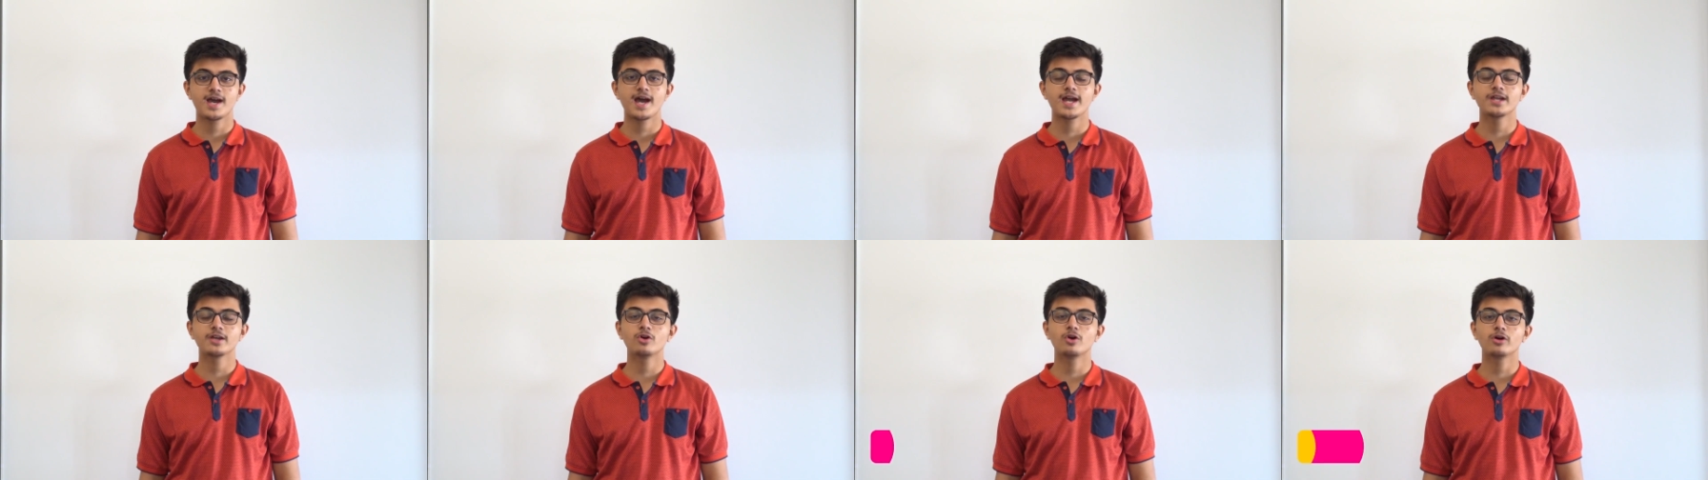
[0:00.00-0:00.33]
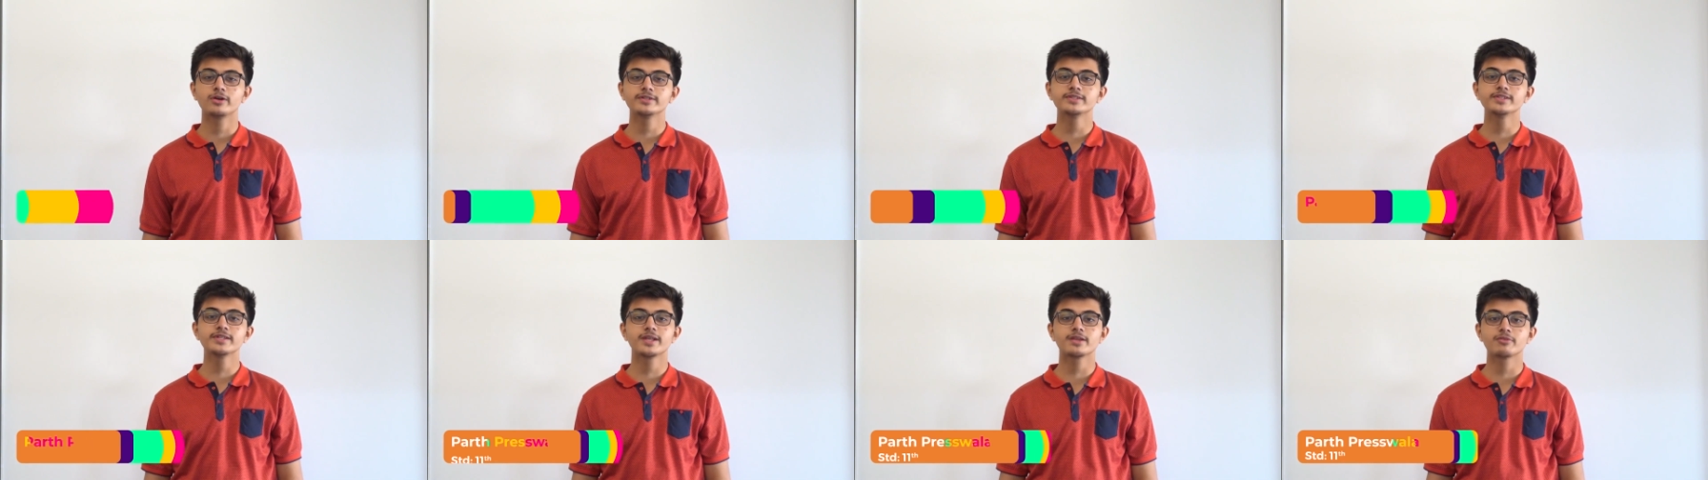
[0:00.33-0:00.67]
I
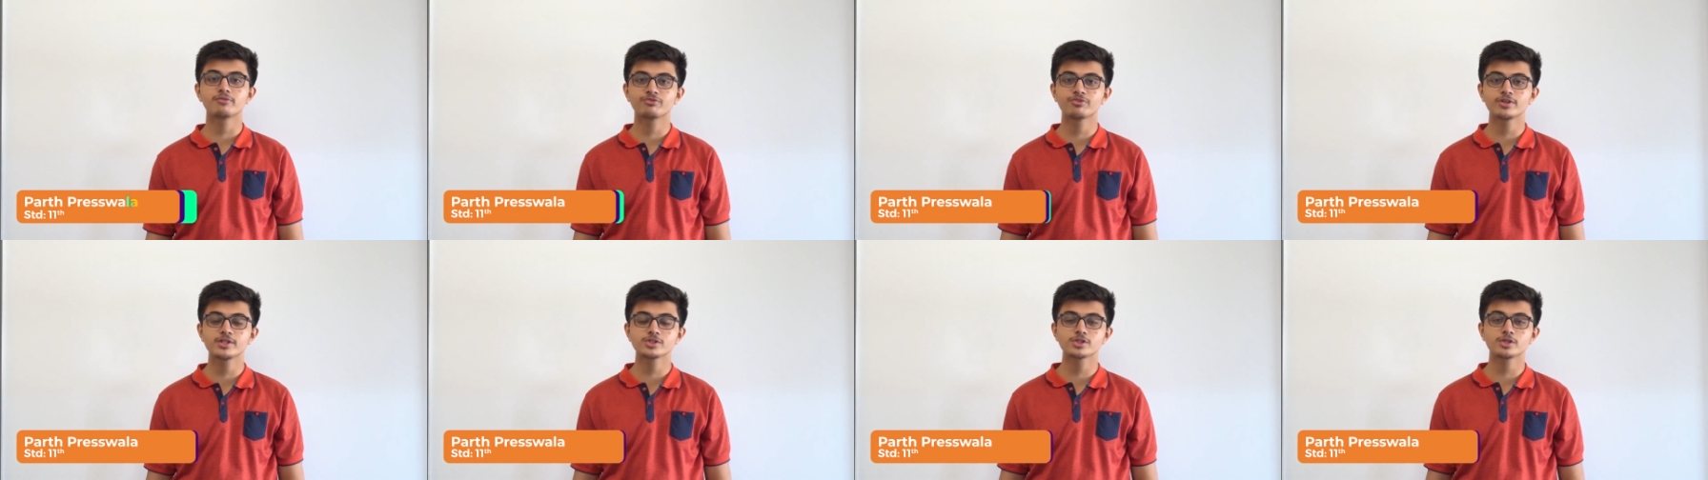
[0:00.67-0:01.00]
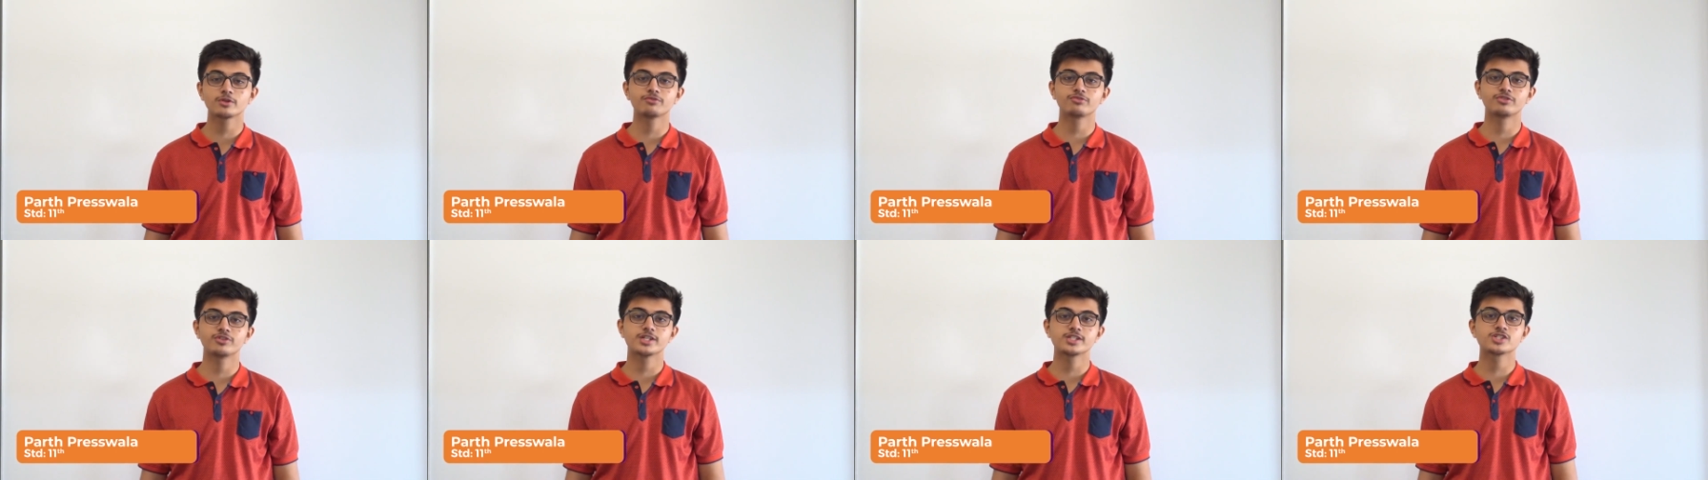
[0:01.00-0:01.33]
got the reference
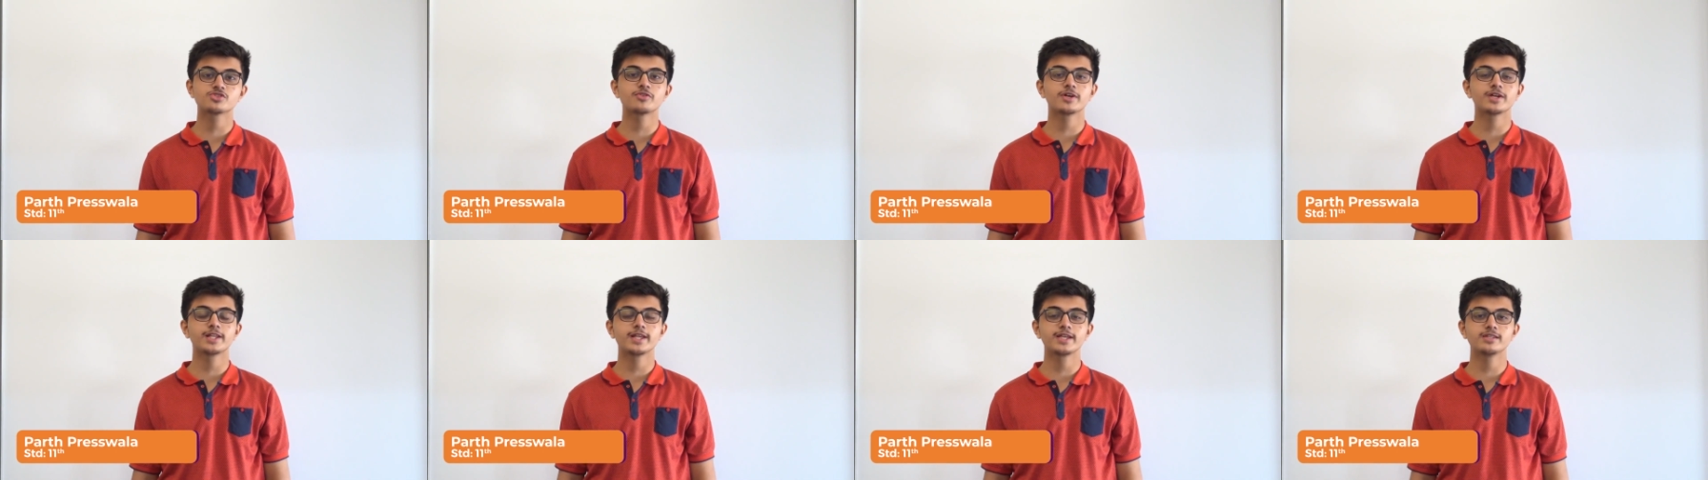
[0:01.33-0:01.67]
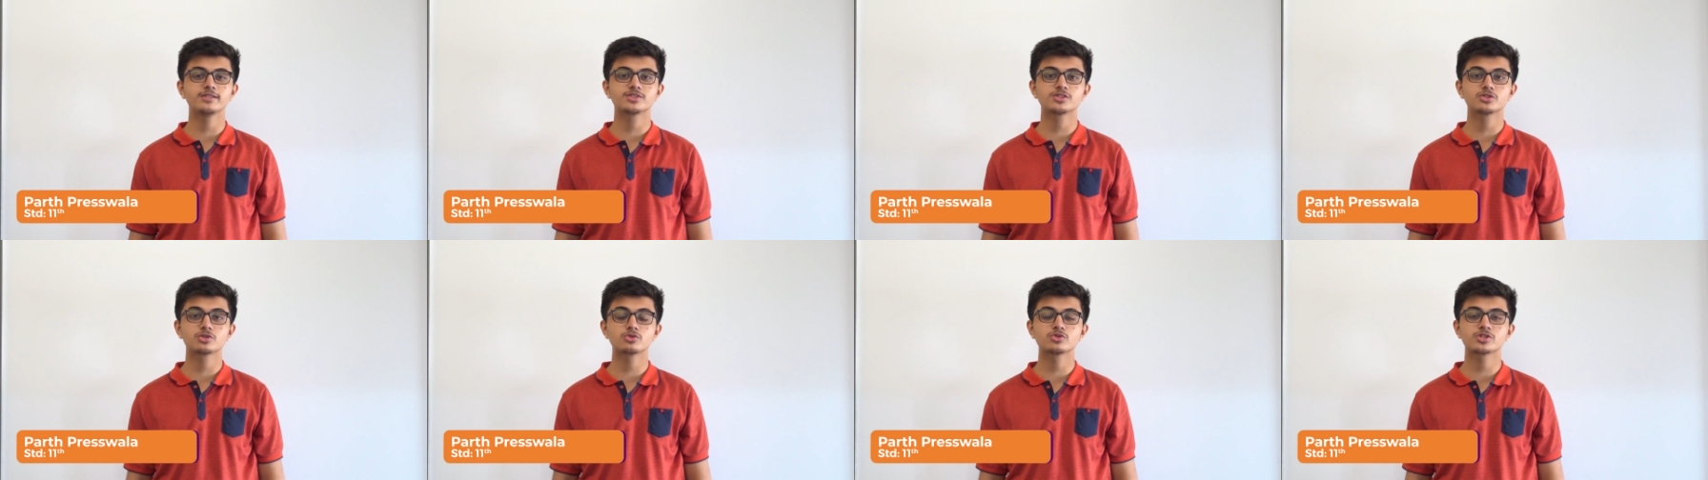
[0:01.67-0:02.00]
of Yash Vayla
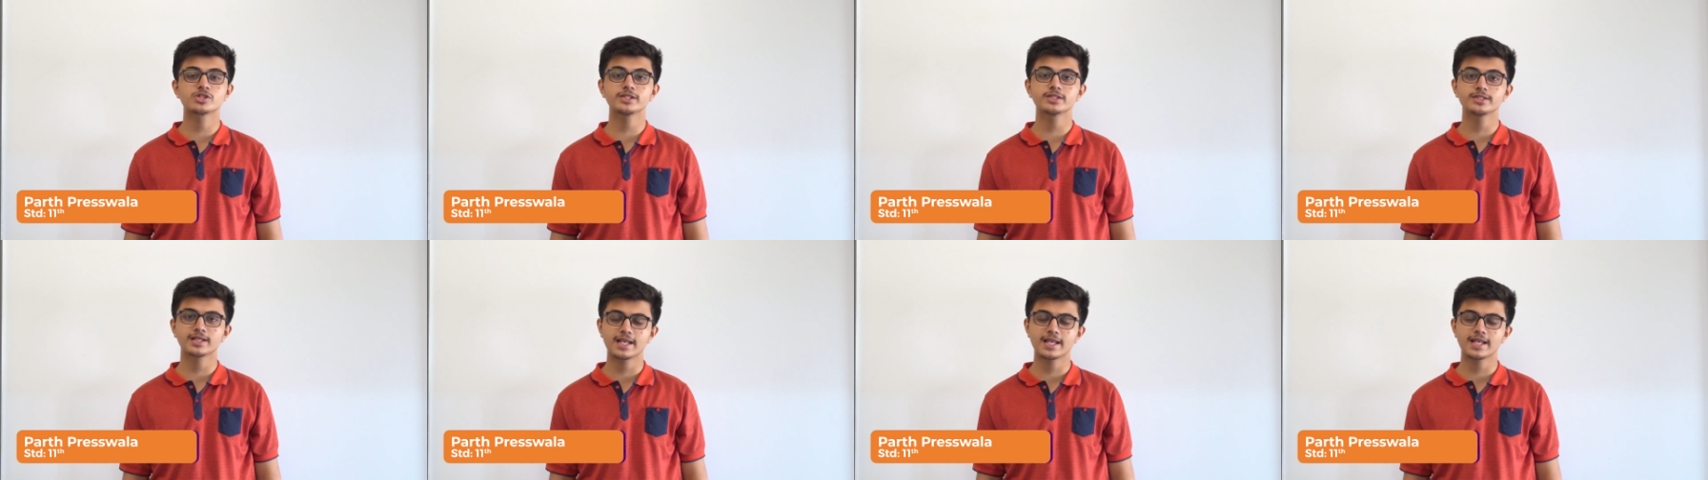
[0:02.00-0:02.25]
institution